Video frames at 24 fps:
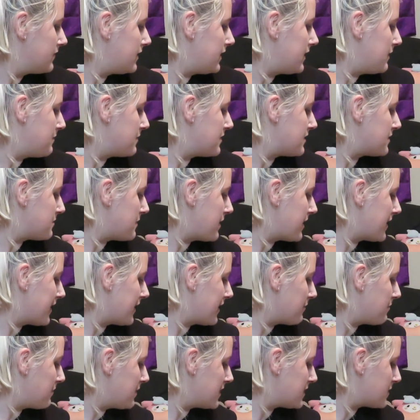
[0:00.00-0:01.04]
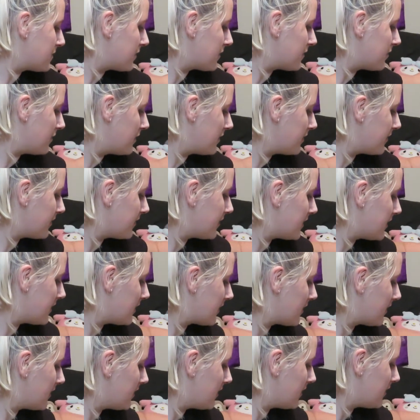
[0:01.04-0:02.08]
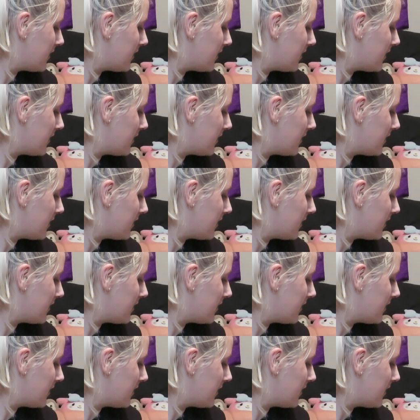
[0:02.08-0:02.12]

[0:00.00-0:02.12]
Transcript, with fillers: I'm just making a mess with all of the